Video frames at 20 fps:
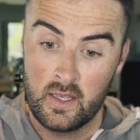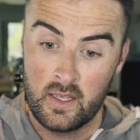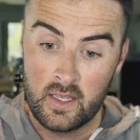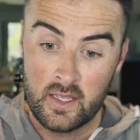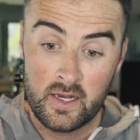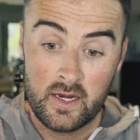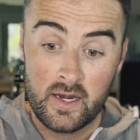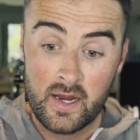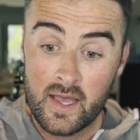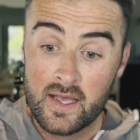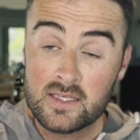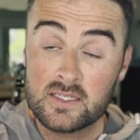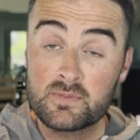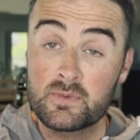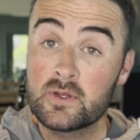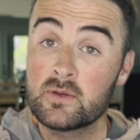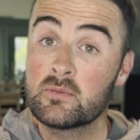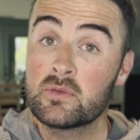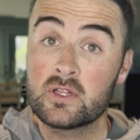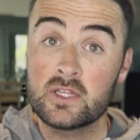And it has
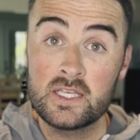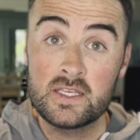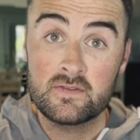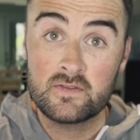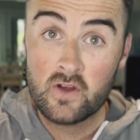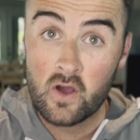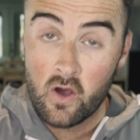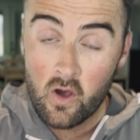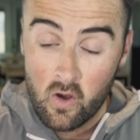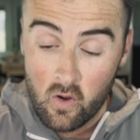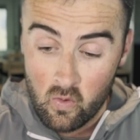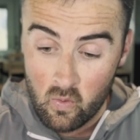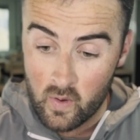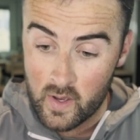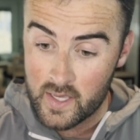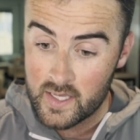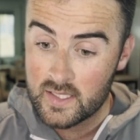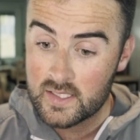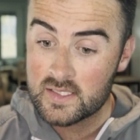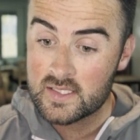been believed
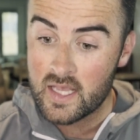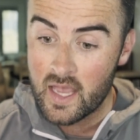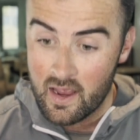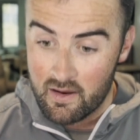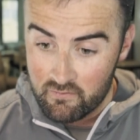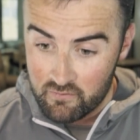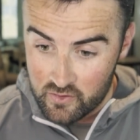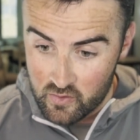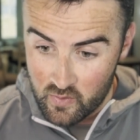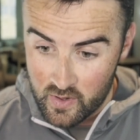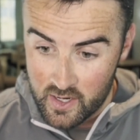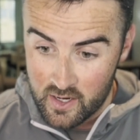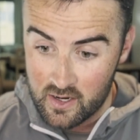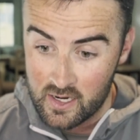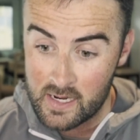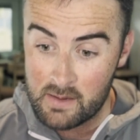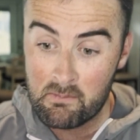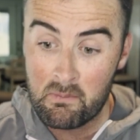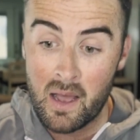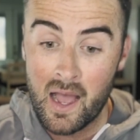always, everywhere,
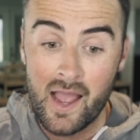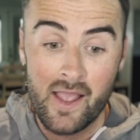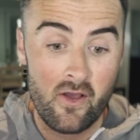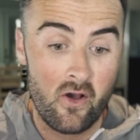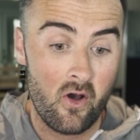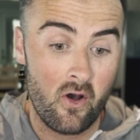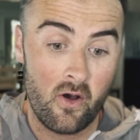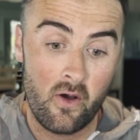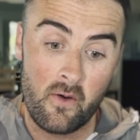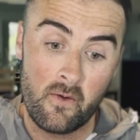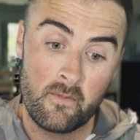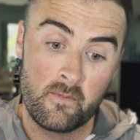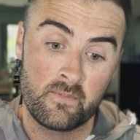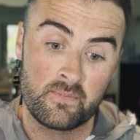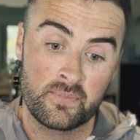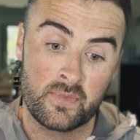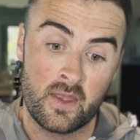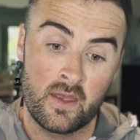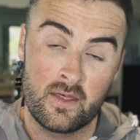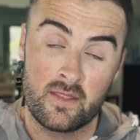and by all,
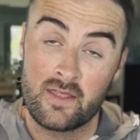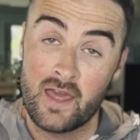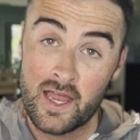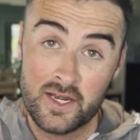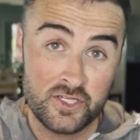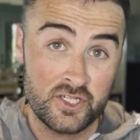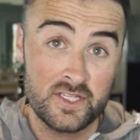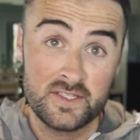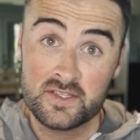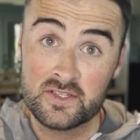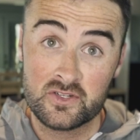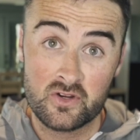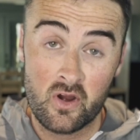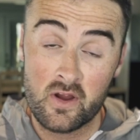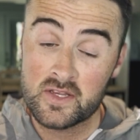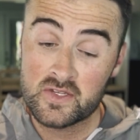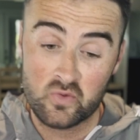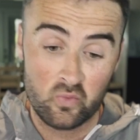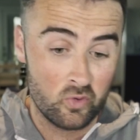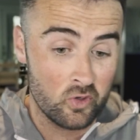that Jesus
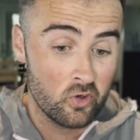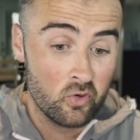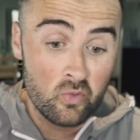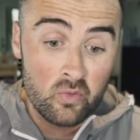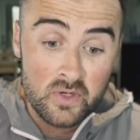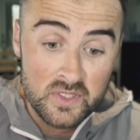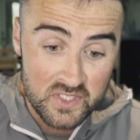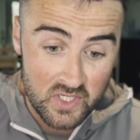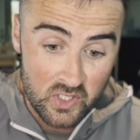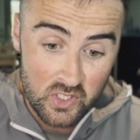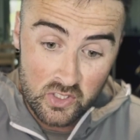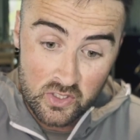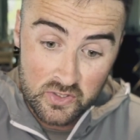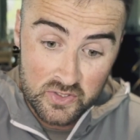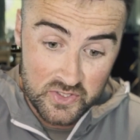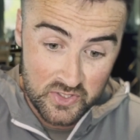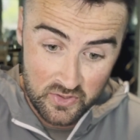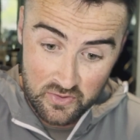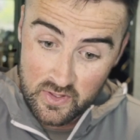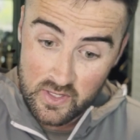Christ will return
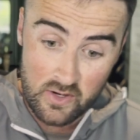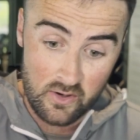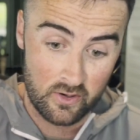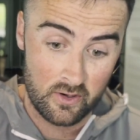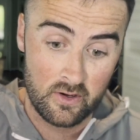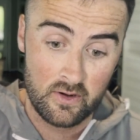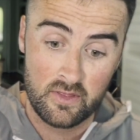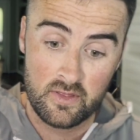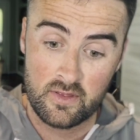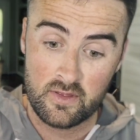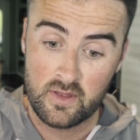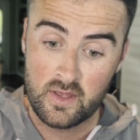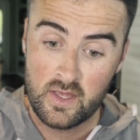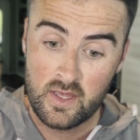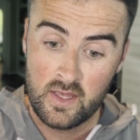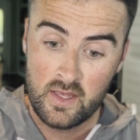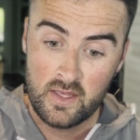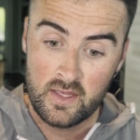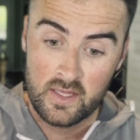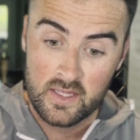to the earth
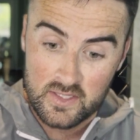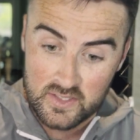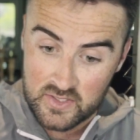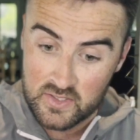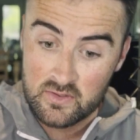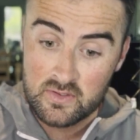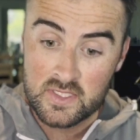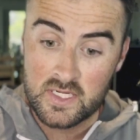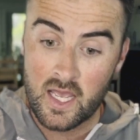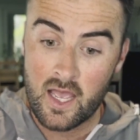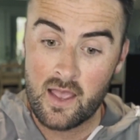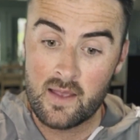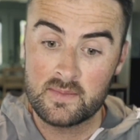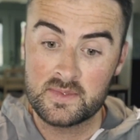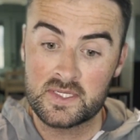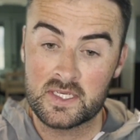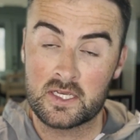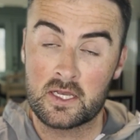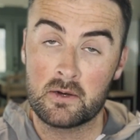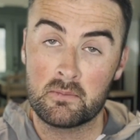in due time
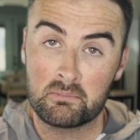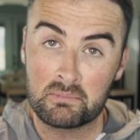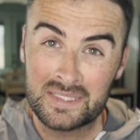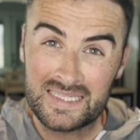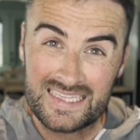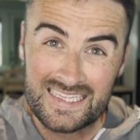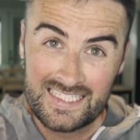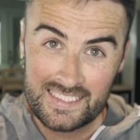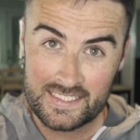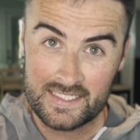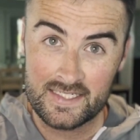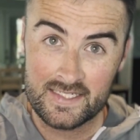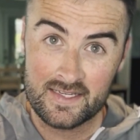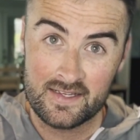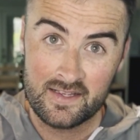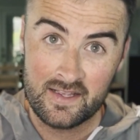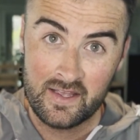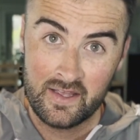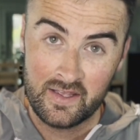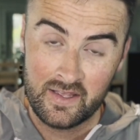to complete
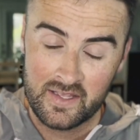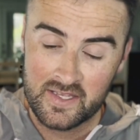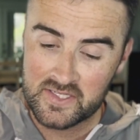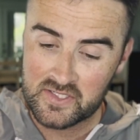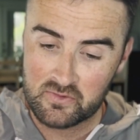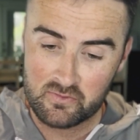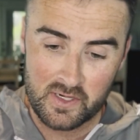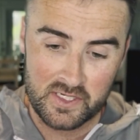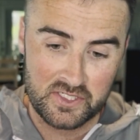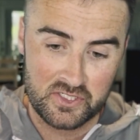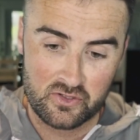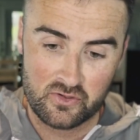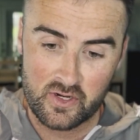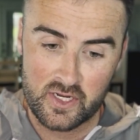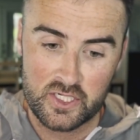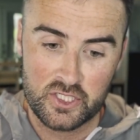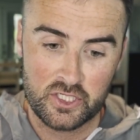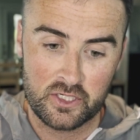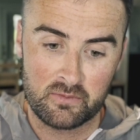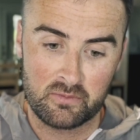his
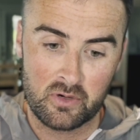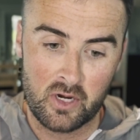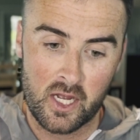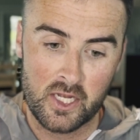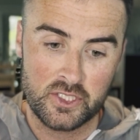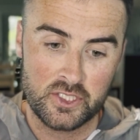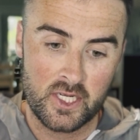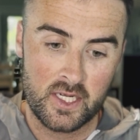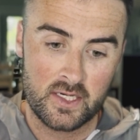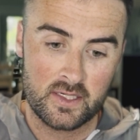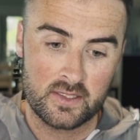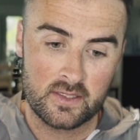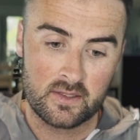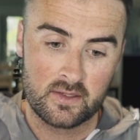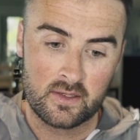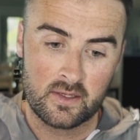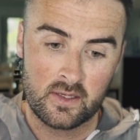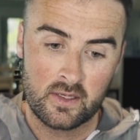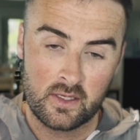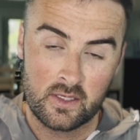restoration project.
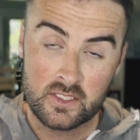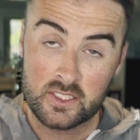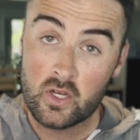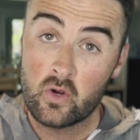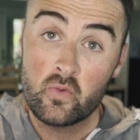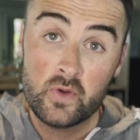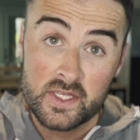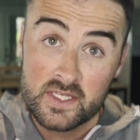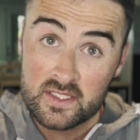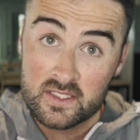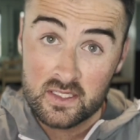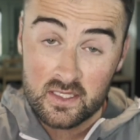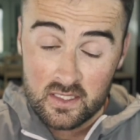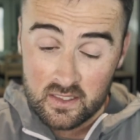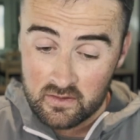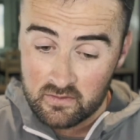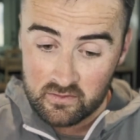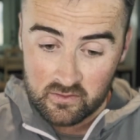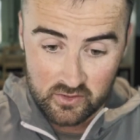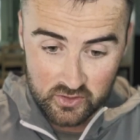So we see
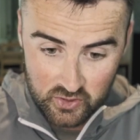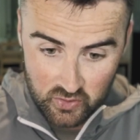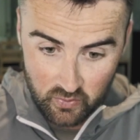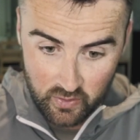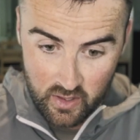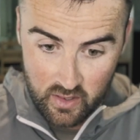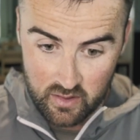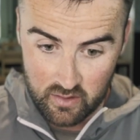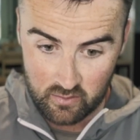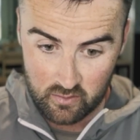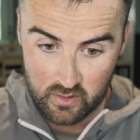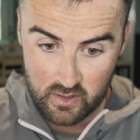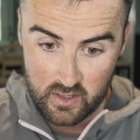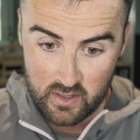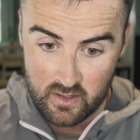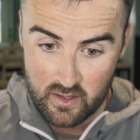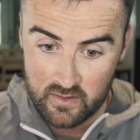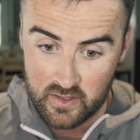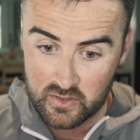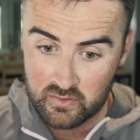in verse 23
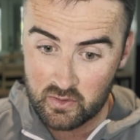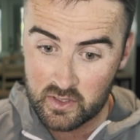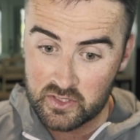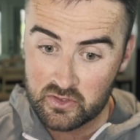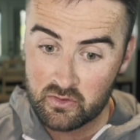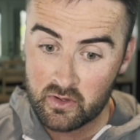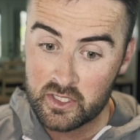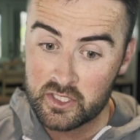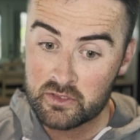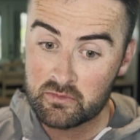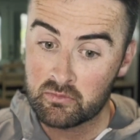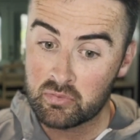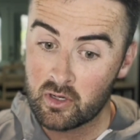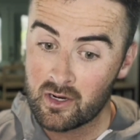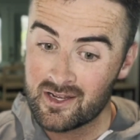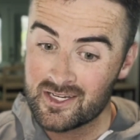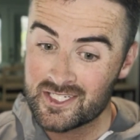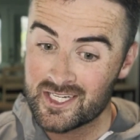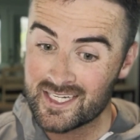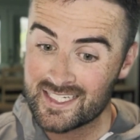that this restoration
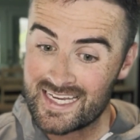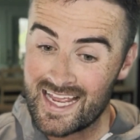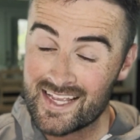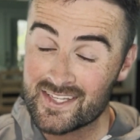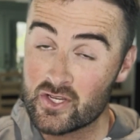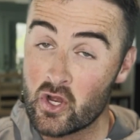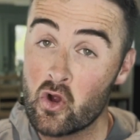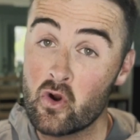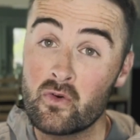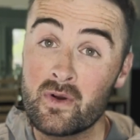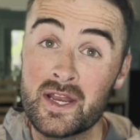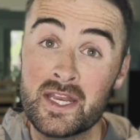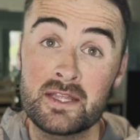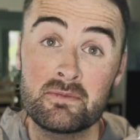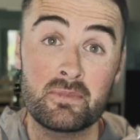project has already